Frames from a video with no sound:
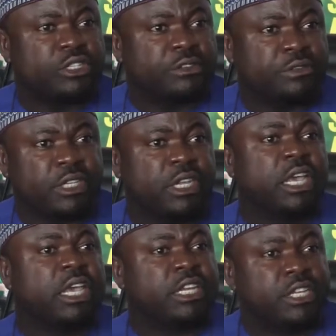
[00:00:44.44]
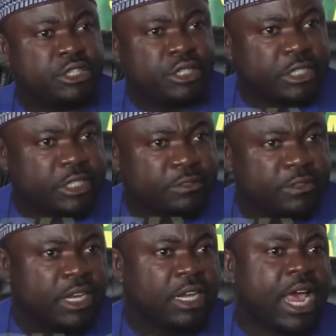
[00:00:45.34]
driven
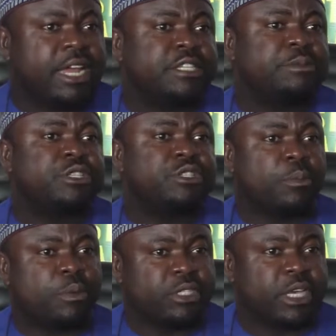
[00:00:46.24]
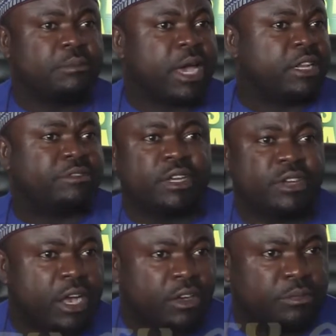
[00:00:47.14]
initiative that is being supported by the
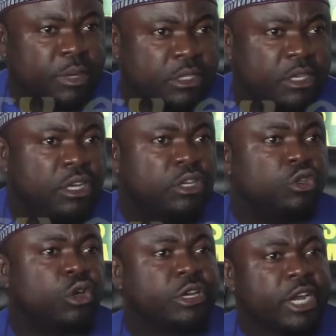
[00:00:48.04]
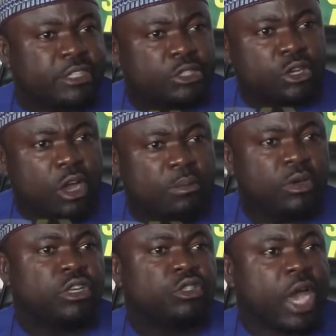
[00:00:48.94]
federal government to create jobs,
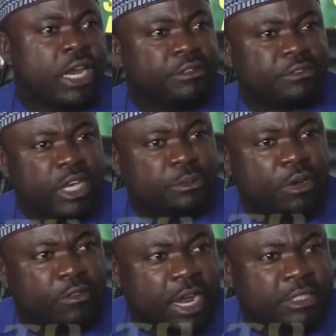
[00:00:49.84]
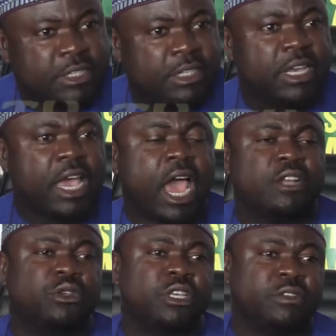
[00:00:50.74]
to alleviate poverty,
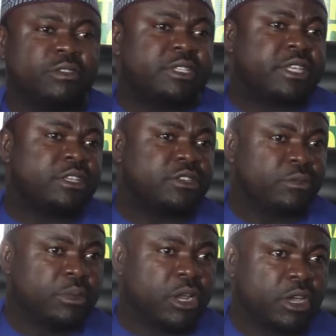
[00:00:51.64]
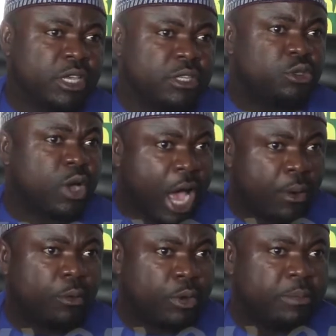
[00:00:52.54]
and to give a sense of belonging to
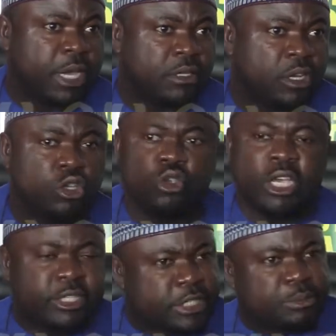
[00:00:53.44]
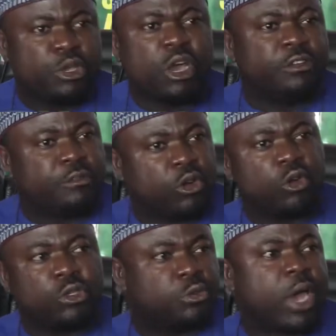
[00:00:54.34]
our women. So it is purely for
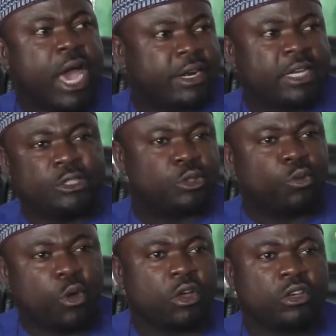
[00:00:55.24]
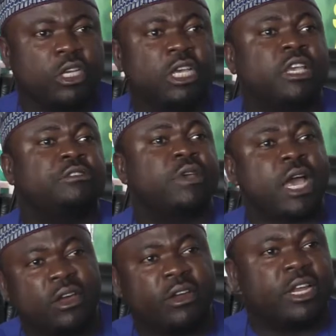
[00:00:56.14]
those who are ready to work. If you
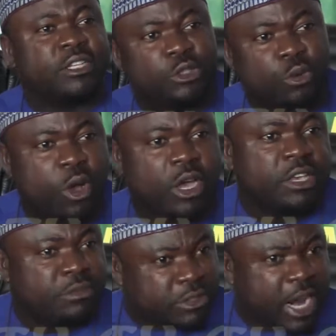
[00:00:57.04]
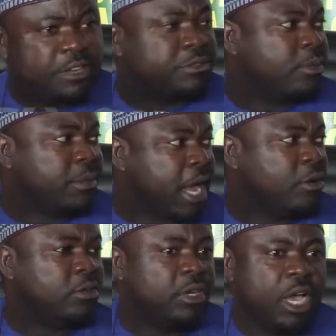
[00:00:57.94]
are not ready to work, even right from
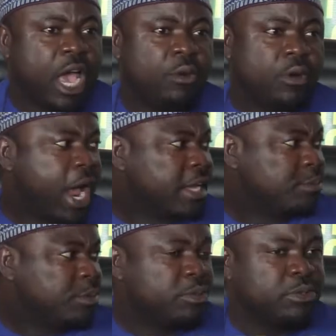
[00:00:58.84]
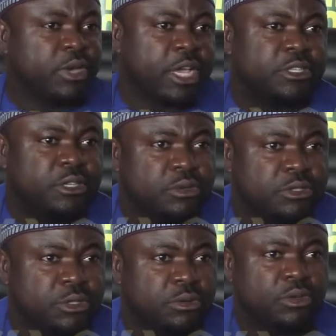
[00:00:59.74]
now, I will ask people to
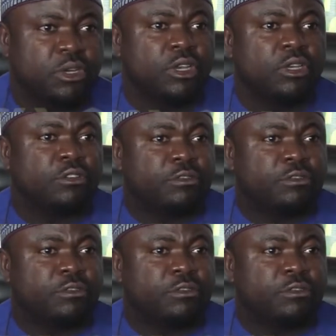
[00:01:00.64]
excuse you. You